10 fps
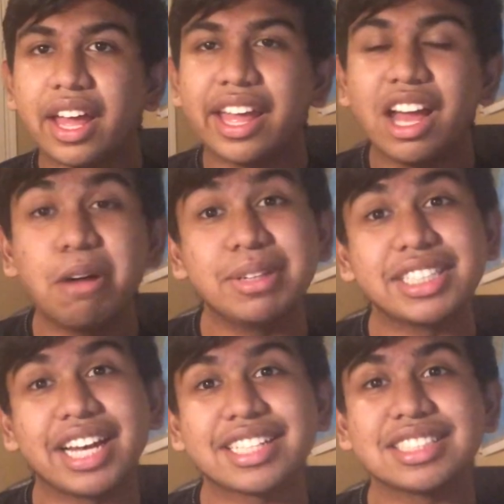A helmet
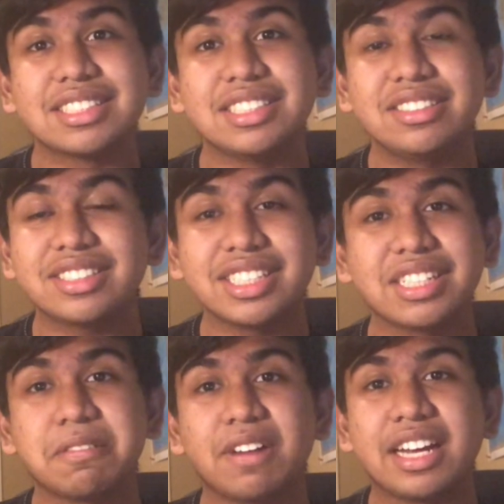deck is usually
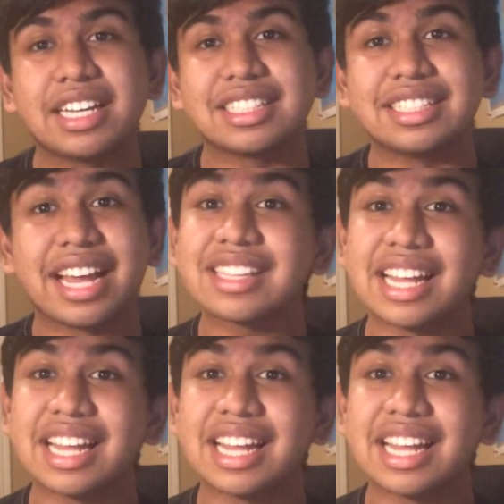defined as a deck